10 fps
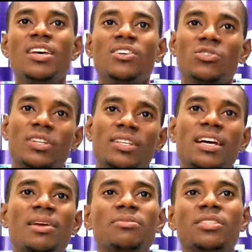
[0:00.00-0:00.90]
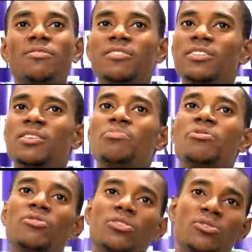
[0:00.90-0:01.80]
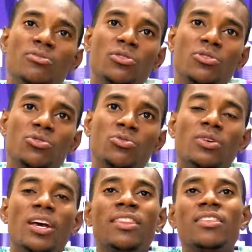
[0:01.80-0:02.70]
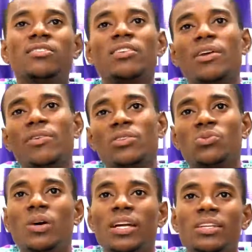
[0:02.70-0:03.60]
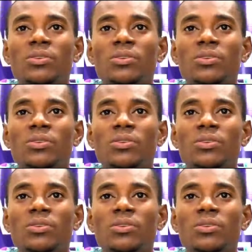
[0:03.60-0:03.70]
So the time saved is the previous WQ and this current one,